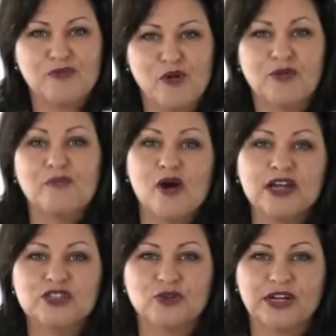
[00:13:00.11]
what
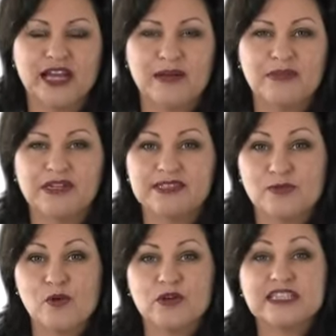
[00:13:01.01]
my joy and
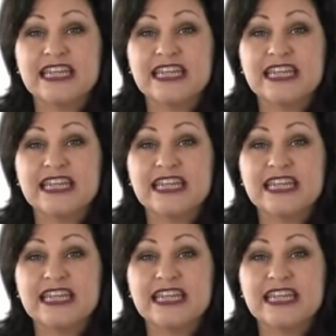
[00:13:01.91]
happiness was,